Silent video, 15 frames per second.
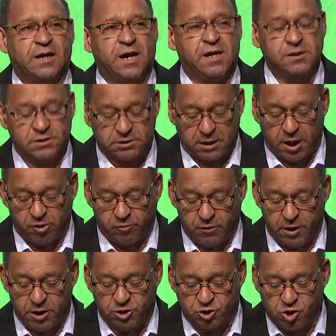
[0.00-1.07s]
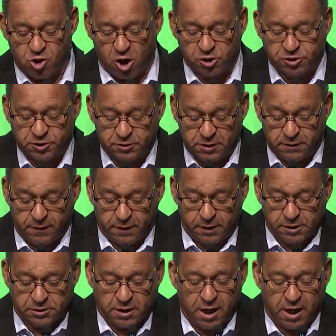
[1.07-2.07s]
against a religiosity that is